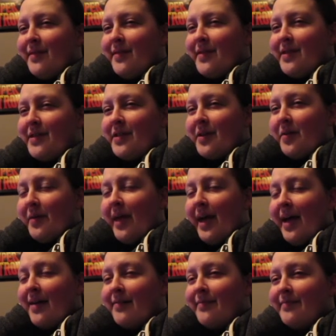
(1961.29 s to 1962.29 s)
So
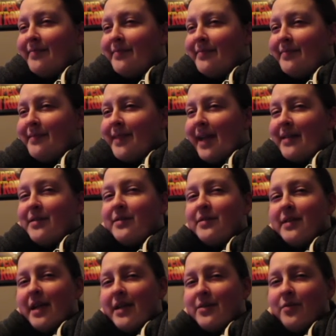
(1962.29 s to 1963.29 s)
yeah,
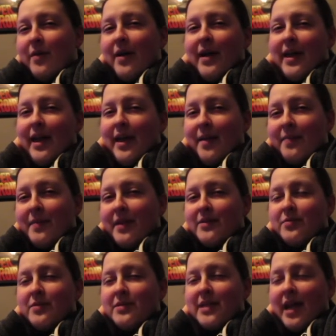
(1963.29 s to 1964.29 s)
that's where I am.
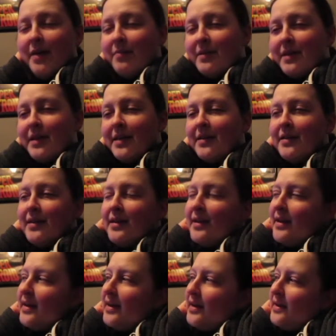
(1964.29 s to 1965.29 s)
That's what's happening.
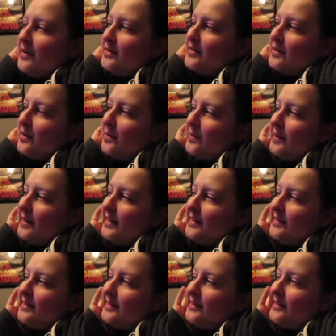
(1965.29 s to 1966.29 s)
So it
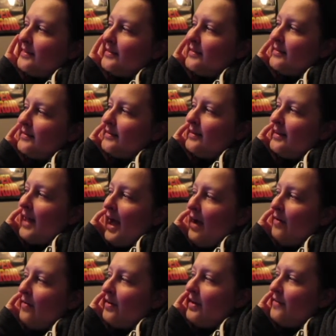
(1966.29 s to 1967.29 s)
is
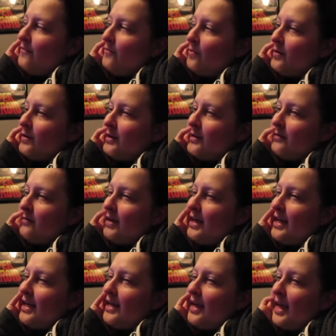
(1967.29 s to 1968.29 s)
now
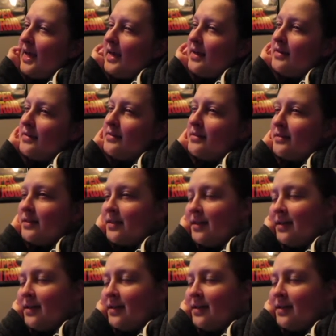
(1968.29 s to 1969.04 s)
8:43, and